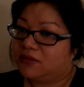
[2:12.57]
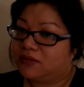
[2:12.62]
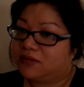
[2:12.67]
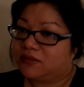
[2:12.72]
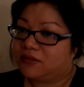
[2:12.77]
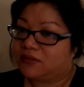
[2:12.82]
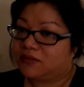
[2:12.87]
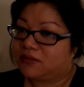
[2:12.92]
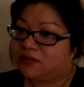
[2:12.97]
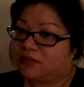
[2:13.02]

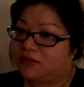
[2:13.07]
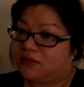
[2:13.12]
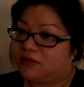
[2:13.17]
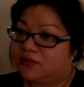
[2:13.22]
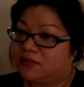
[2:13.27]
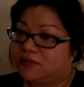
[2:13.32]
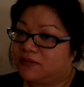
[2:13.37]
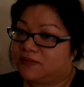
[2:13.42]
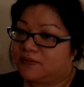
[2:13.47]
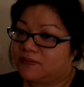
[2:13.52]

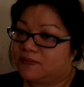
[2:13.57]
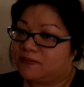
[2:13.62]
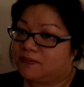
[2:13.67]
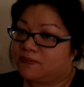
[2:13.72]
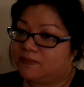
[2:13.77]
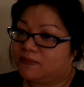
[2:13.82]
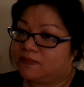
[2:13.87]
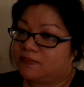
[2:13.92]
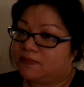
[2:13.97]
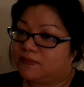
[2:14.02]

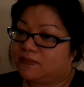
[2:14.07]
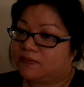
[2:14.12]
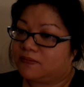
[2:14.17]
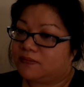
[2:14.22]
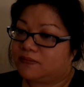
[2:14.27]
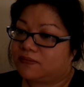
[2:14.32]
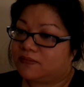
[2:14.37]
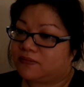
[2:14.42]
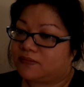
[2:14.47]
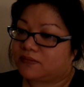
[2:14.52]

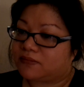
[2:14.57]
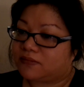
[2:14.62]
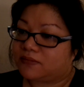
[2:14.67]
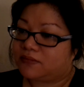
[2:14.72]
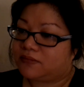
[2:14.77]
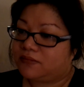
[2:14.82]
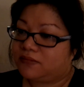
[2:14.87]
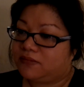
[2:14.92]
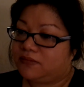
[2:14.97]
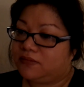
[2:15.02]

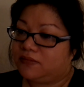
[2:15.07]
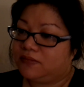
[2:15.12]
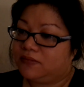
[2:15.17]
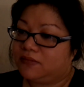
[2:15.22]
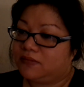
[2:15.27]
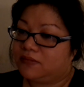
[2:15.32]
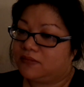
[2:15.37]
(no one is talking)